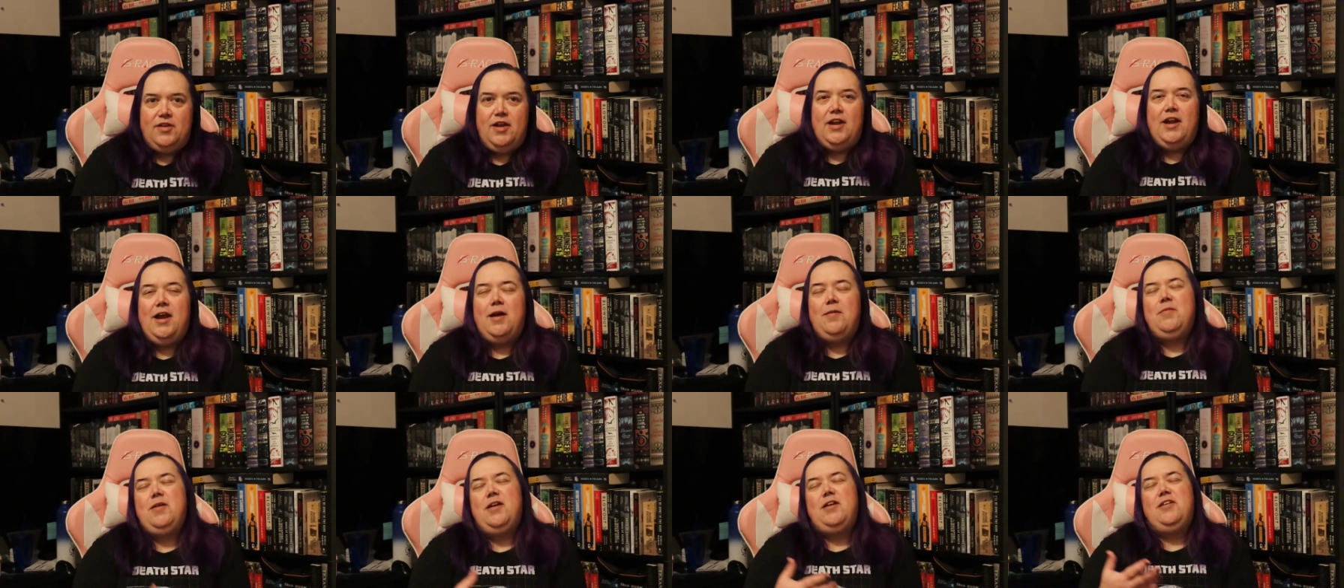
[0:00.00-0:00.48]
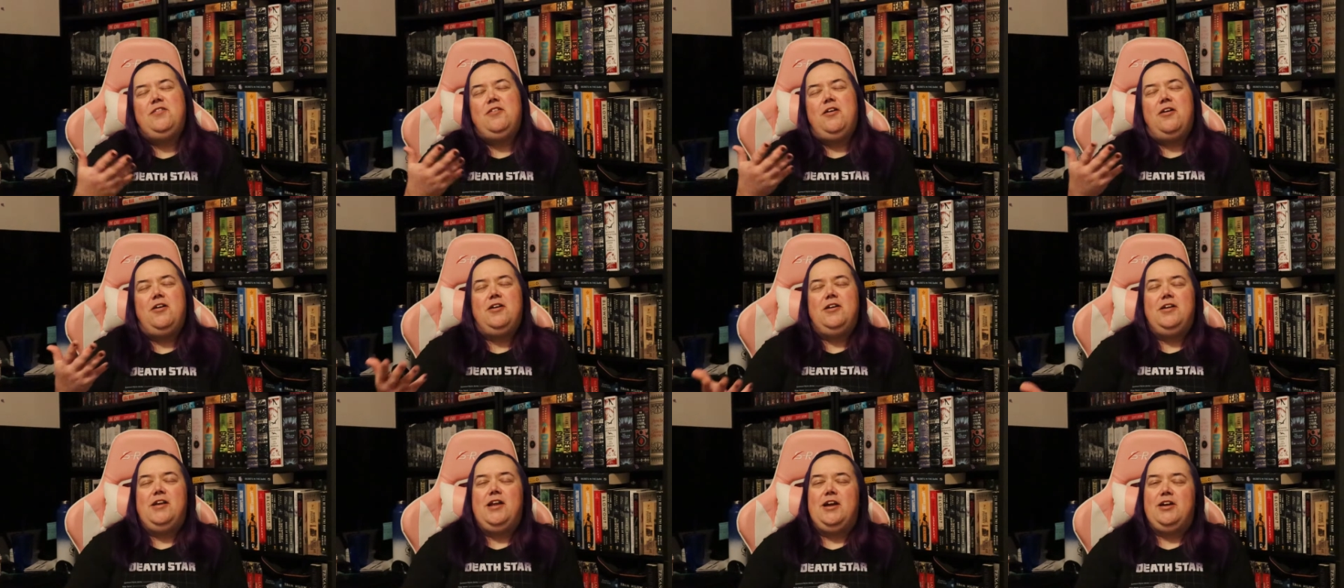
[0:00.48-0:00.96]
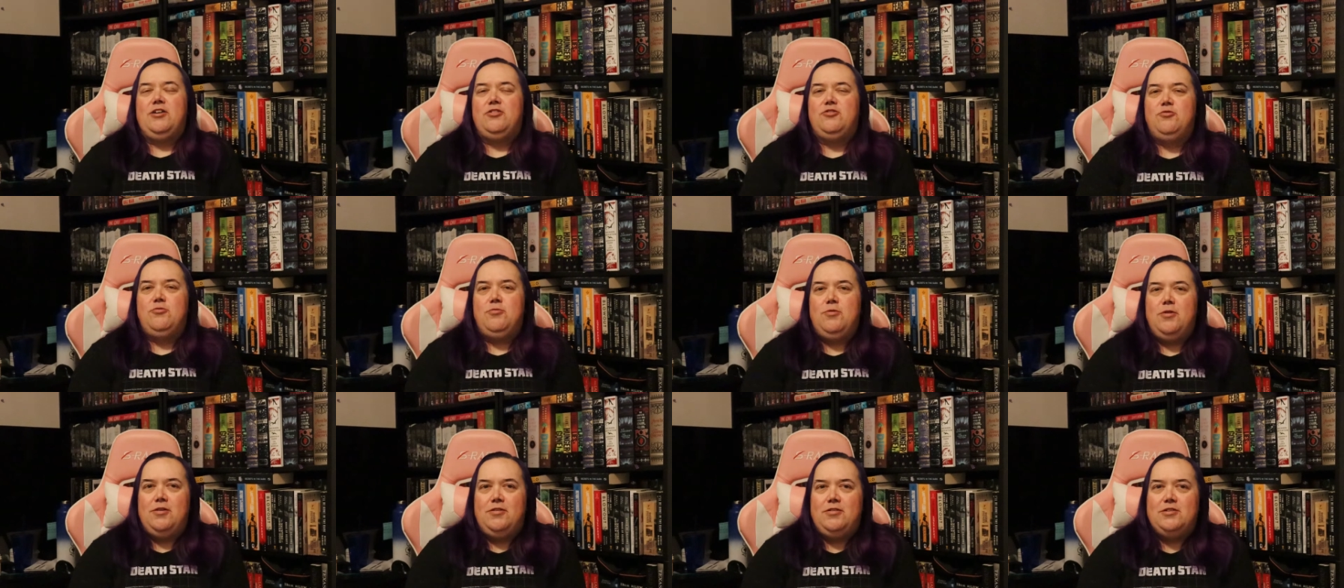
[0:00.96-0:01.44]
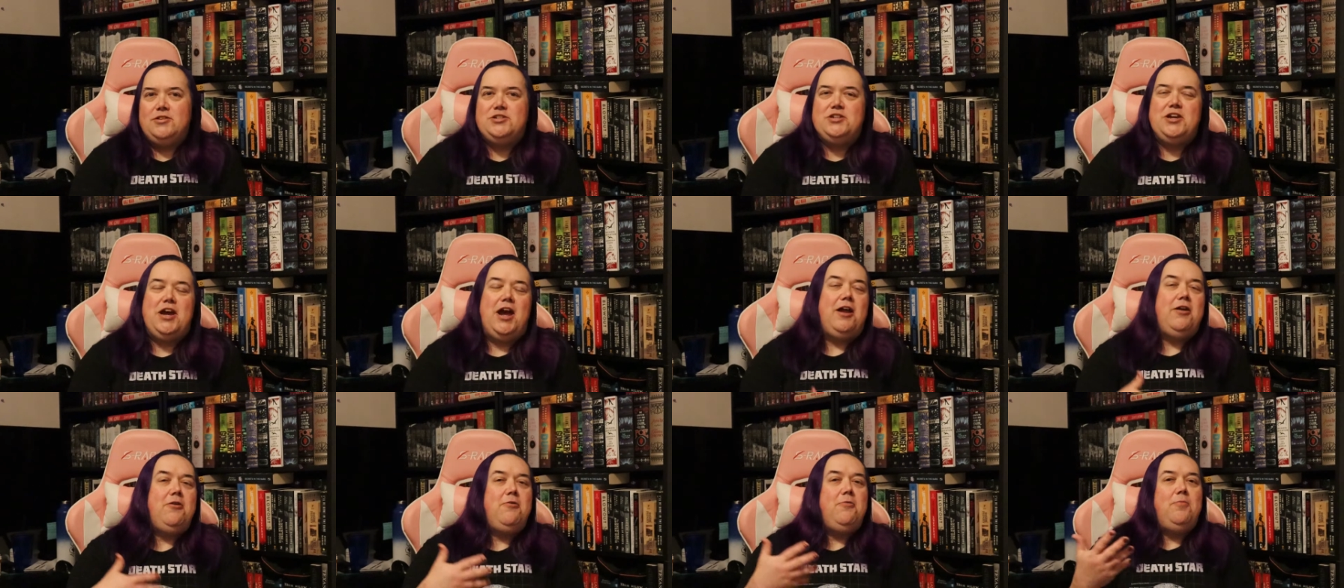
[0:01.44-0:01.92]
And I'm not talking like a
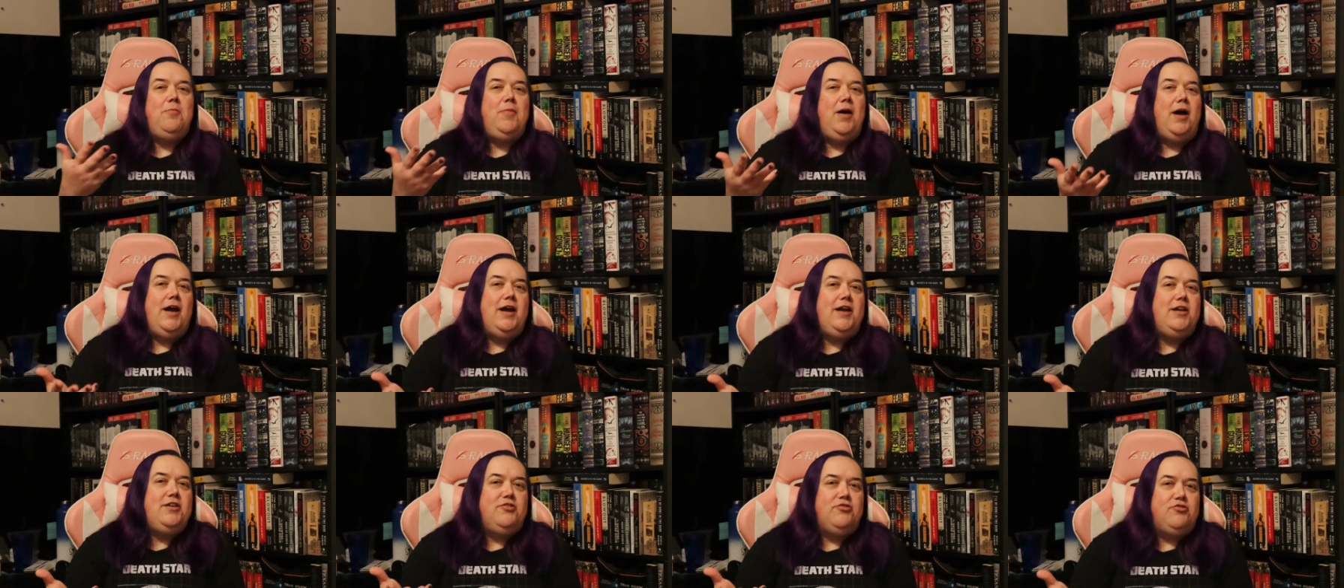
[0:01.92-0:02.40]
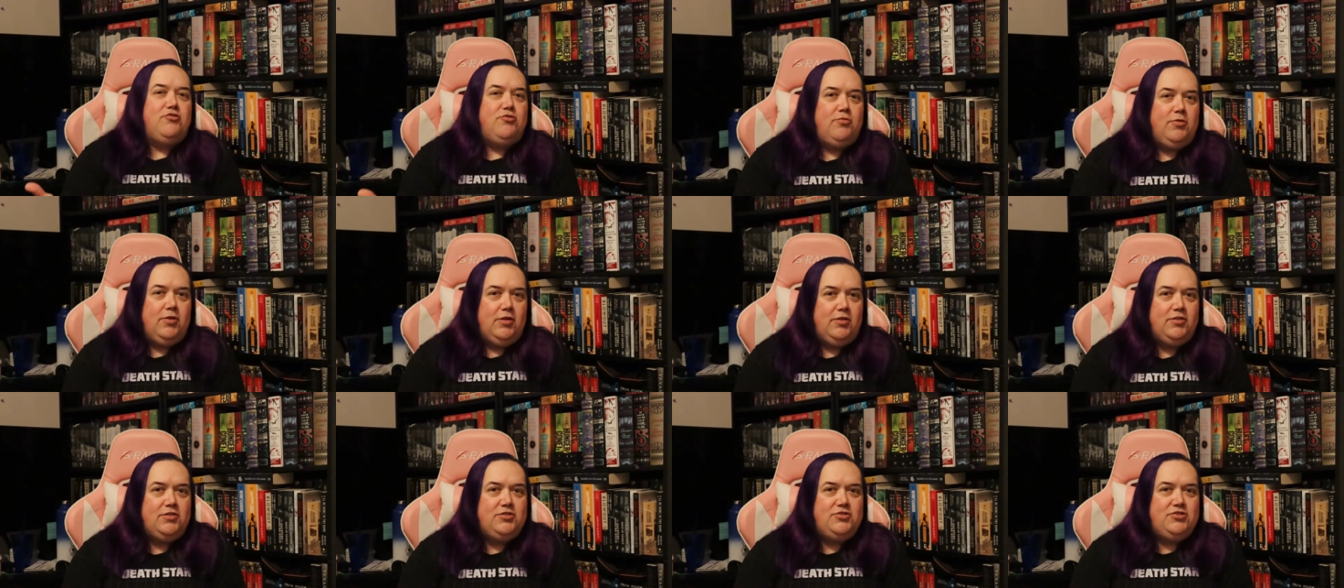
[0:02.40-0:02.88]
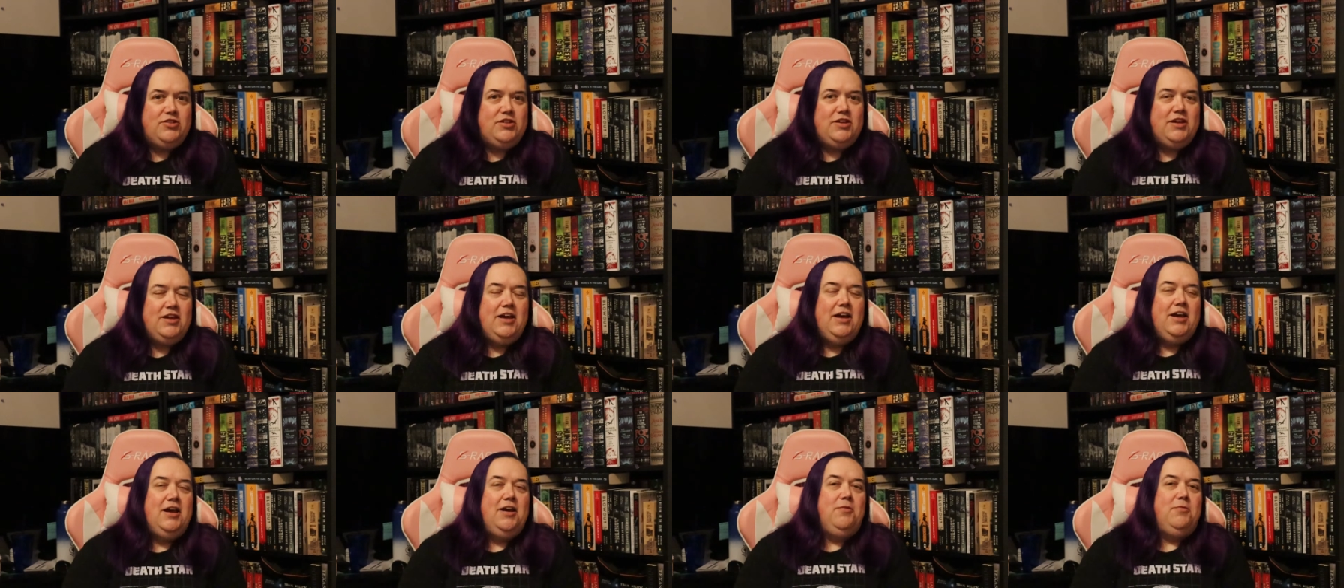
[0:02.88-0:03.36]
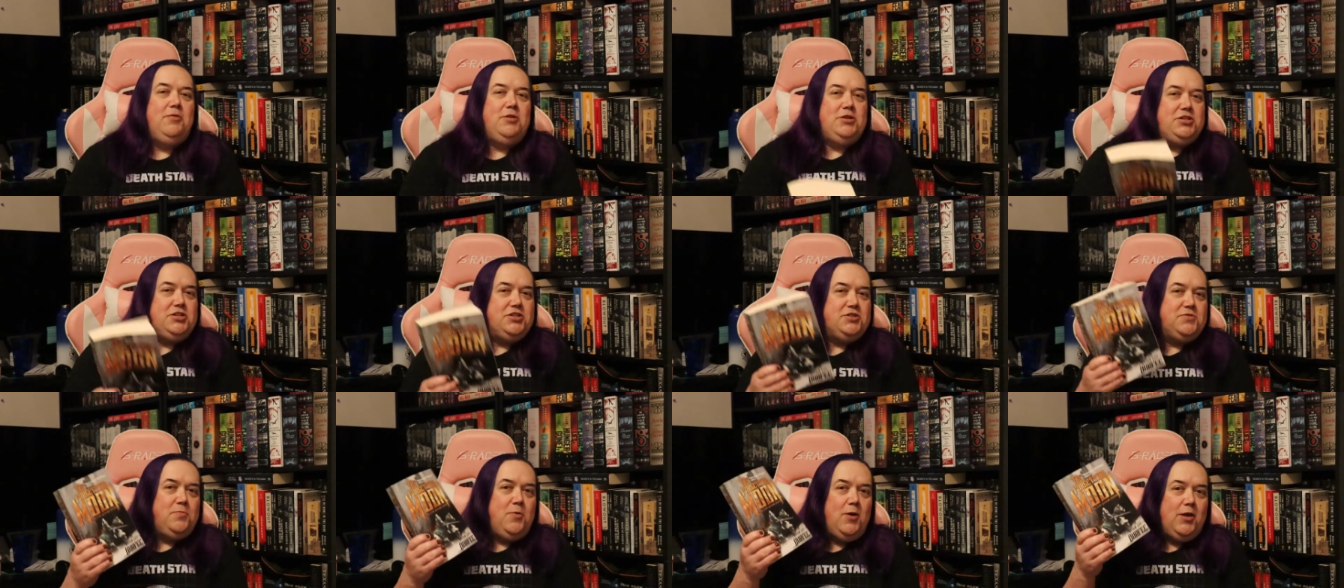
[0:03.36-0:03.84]
trilogy. I don't mind a trilogy,
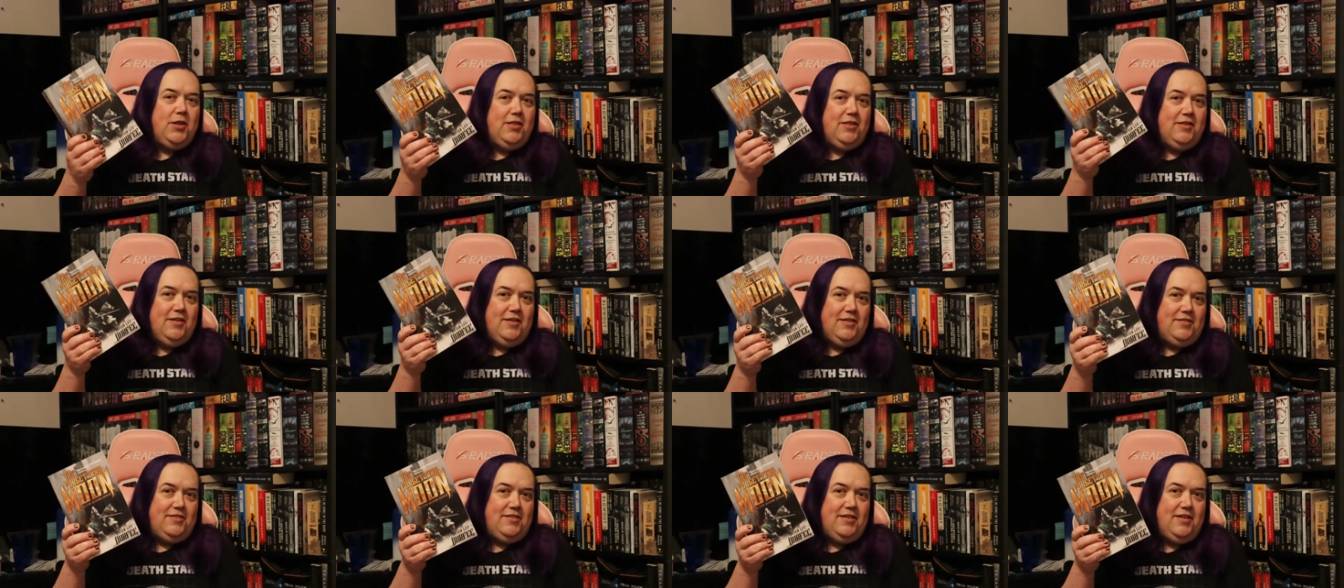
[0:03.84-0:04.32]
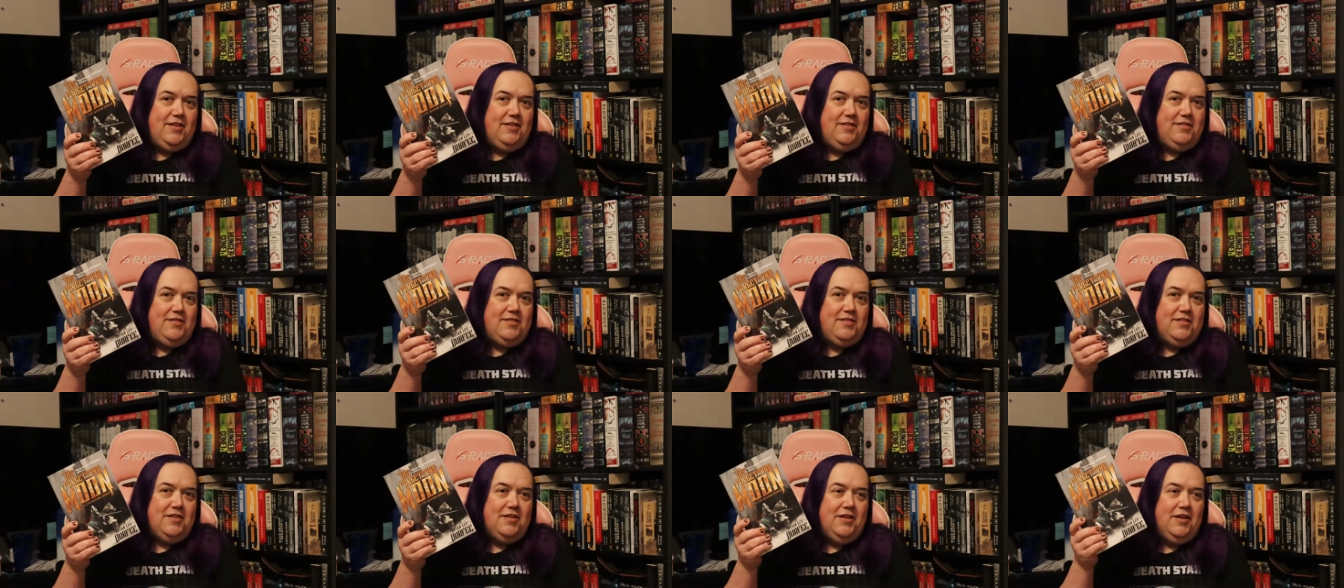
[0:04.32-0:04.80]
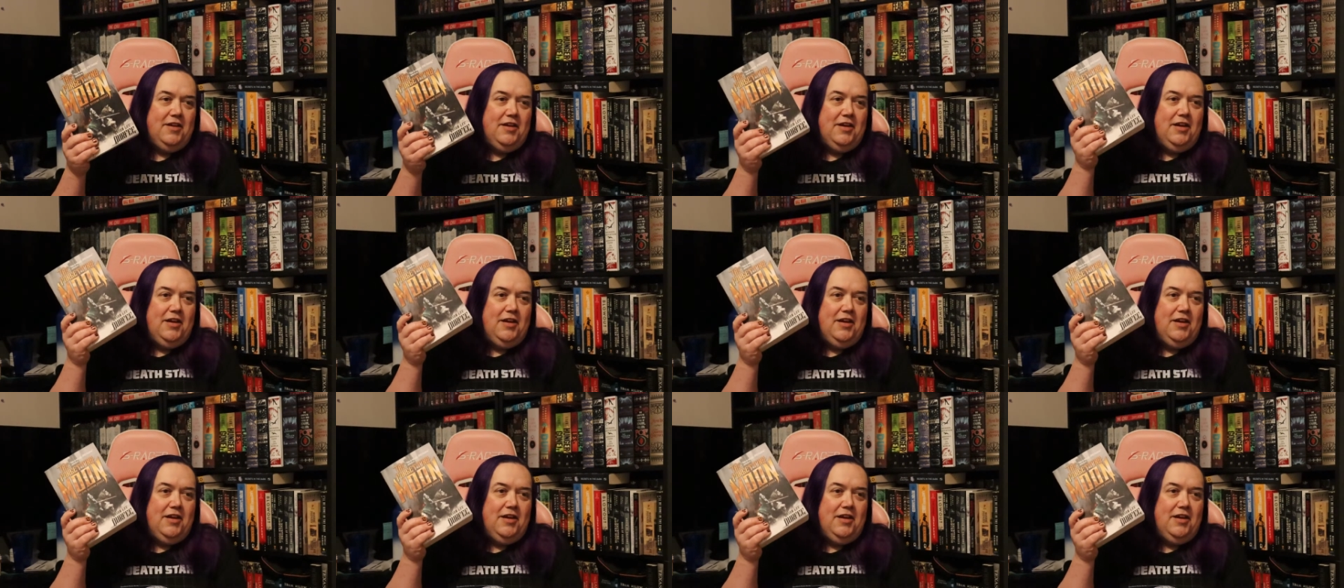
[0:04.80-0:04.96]
which is what this is.